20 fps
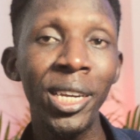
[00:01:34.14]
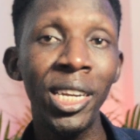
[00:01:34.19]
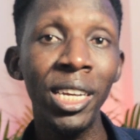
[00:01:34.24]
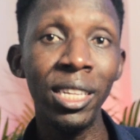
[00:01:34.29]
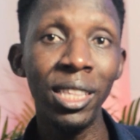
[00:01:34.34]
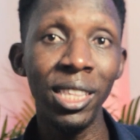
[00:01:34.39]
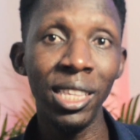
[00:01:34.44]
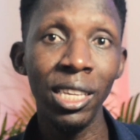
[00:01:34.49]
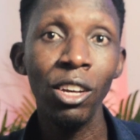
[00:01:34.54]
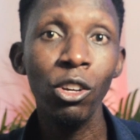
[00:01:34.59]

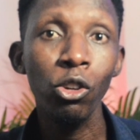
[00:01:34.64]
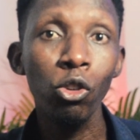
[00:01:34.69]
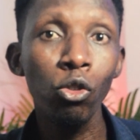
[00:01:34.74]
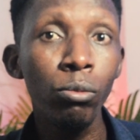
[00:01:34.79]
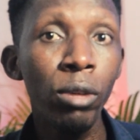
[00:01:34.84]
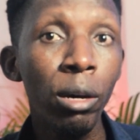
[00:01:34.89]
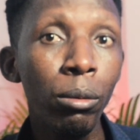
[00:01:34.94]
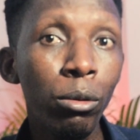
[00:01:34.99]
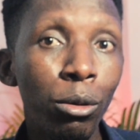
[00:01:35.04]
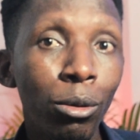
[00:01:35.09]
this, you'll
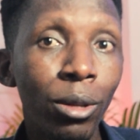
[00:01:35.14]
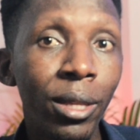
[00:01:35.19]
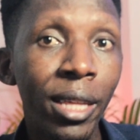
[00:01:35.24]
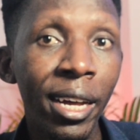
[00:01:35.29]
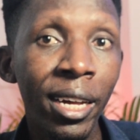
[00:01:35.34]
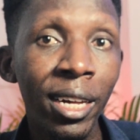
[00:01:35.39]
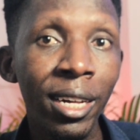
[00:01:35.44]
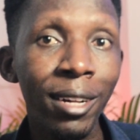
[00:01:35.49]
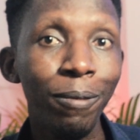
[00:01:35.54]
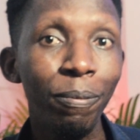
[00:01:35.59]
be able to
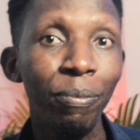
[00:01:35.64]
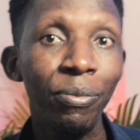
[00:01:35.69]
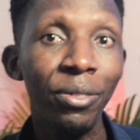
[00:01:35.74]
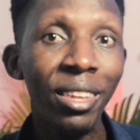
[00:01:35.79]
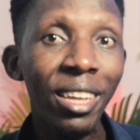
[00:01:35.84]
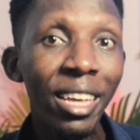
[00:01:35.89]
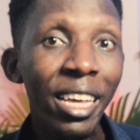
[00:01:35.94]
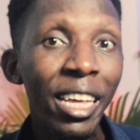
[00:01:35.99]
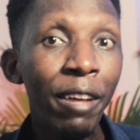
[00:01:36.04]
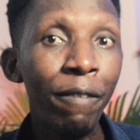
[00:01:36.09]
tell
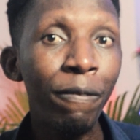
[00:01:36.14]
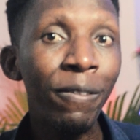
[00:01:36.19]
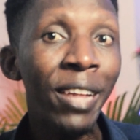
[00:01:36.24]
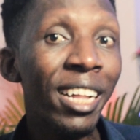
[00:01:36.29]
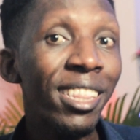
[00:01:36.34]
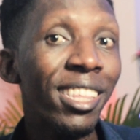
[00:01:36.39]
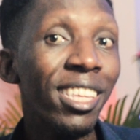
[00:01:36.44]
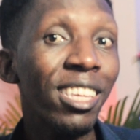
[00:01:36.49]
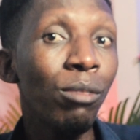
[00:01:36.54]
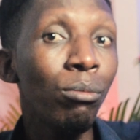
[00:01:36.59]
if
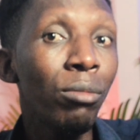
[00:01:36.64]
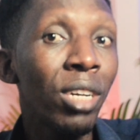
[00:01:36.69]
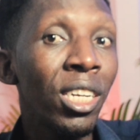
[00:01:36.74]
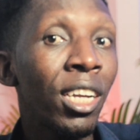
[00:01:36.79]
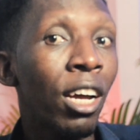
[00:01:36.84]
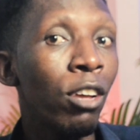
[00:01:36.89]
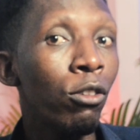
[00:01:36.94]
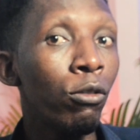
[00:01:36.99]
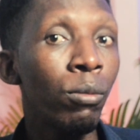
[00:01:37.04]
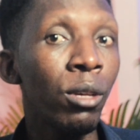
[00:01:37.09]
that image
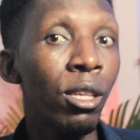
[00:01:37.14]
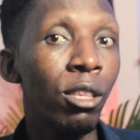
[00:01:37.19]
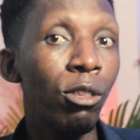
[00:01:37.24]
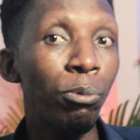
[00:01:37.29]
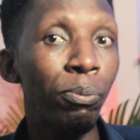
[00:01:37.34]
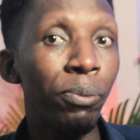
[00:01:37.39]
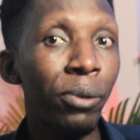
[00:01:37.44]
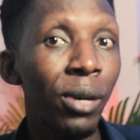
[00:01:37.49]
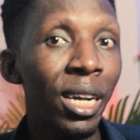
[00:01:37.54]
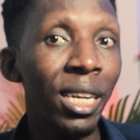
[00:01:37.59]
that you've been
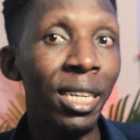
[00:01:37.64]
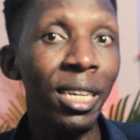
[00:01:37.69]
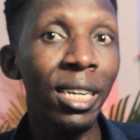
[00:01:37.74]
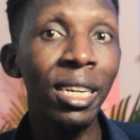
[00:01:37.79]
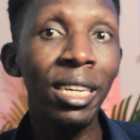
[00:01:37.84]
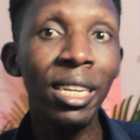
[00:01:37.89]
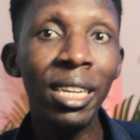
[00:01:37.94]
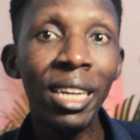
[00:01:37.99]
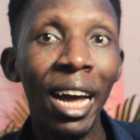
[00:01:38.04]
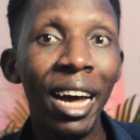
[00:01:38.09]

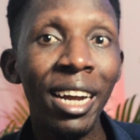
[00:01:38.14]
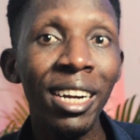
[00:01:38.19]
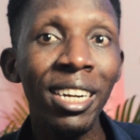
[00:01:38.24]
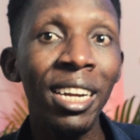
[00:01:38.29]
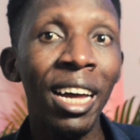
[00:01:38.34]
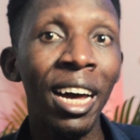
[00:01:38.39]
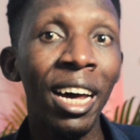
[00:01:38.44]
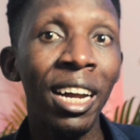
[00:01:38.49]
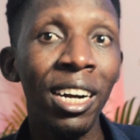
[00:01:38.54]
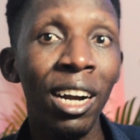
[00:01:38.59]
spreading, carrying
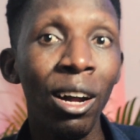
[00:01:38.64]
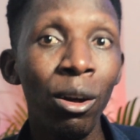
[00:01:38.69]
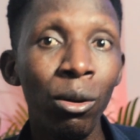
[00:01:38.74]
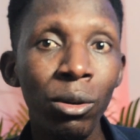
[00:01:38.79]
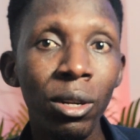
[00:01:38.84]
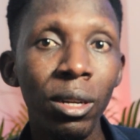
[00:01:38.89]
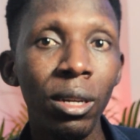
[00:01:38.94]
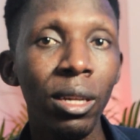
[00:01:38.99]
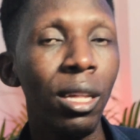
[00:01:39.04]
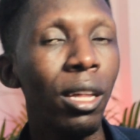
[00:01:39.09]

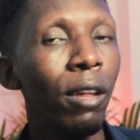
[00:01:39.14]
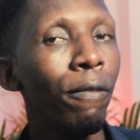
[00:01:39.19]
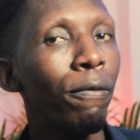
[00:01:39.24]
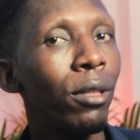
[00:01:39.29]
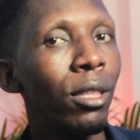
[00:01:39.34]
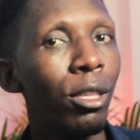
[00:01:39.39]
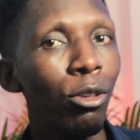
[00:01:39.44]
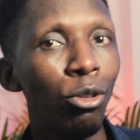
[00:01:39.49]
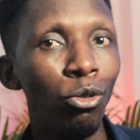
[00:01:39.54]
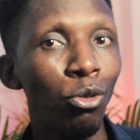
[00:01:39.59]
around, if
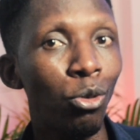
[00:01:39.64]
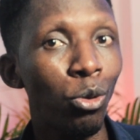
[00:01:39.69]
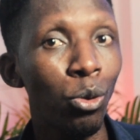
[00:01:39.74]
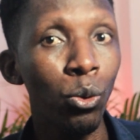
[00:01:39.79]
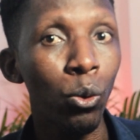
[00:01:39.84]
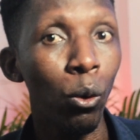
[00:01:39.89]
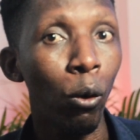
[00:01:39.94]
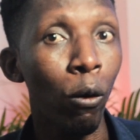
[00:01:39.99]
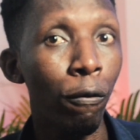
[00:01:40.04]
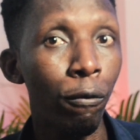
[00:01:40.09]
it is
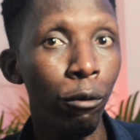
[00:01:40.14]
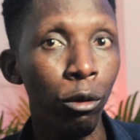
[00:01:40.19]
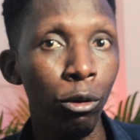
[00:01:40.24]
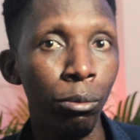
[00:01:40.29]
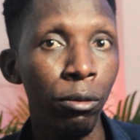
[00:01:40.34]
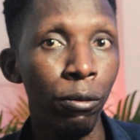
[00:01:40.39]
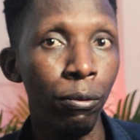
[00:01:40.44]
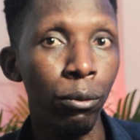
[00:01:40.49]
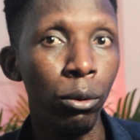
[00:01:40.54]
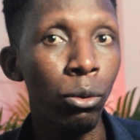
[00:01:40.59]
true or false
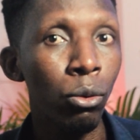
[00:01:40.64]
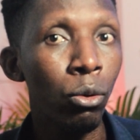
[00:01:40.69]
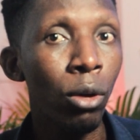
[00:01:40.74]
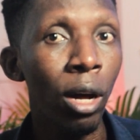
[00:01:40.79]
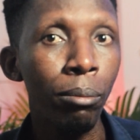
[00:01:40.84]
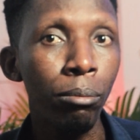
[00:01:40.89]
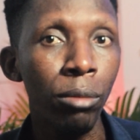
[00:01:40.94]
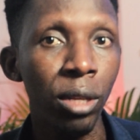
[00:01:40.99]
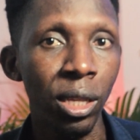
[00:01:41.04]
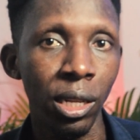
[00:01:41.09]
before you go
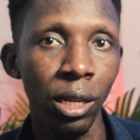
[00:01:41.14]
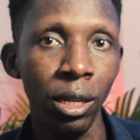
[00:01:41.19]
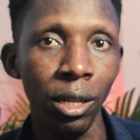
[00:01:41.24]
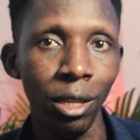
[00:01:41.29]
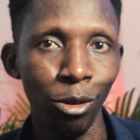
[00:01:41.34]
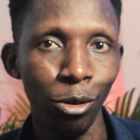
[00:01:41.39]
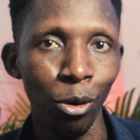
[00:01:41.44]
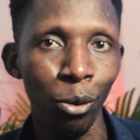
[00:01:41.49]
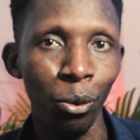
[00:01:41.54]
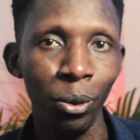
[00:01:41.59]
and mislead
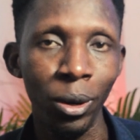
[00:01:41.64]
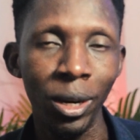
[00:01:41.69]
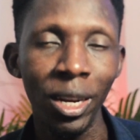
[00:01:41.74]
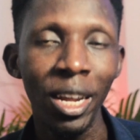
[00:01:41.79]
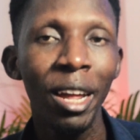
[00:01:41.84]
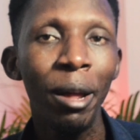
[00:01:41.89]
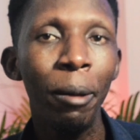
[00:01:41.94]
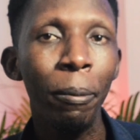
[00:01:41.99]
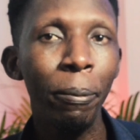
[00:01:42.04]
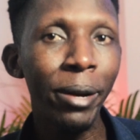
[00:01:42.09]
someone.
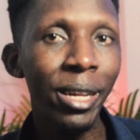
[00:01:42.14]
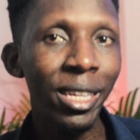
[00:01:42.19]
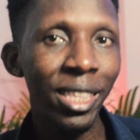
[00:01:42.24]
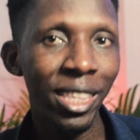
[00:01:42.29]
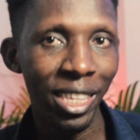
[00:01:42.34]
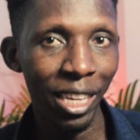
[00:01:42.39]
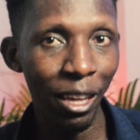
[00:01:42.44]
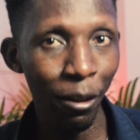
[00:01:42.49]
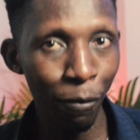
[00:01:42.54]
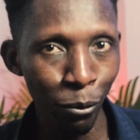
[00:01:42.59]

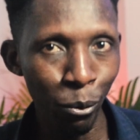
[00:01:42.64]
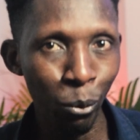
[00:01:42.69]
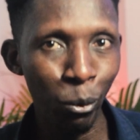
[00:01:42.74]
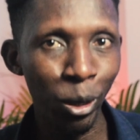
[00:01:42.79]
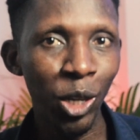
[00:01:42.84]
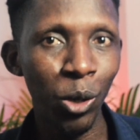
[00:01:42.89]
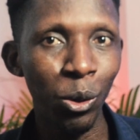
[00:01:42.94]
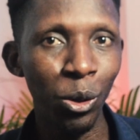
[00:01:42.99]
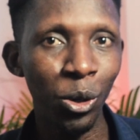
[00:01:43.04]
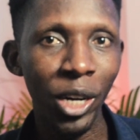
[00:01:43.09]
Please, if you
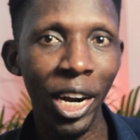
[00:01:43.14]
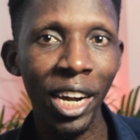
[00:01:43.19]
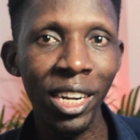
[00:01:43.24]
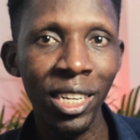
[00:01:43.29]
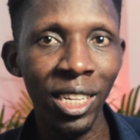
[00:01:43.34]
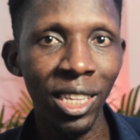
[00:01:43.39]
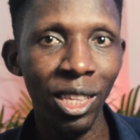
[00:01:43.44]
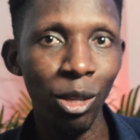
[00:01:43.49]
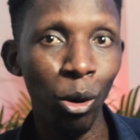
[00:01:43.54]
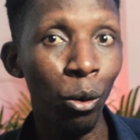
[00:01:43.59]
wish to try
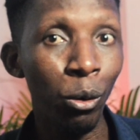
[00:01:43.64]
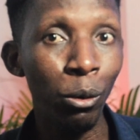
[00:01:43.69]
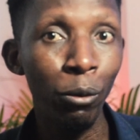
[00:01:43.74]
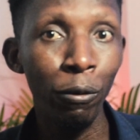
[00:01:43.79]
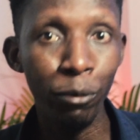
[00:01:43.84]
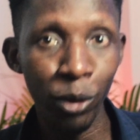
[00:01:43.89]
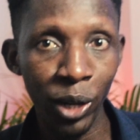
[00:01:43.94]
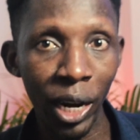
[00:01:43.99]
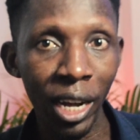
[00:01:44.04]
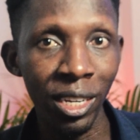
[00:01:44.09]
this or
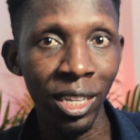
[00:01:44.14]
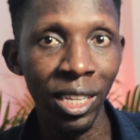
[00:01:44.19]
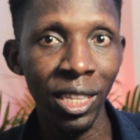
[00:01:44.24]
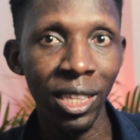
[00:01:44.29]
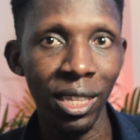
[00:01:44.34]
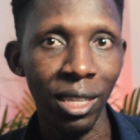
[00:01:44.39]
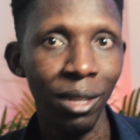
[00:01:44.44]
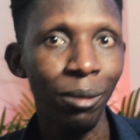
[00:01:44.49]
you've tried it,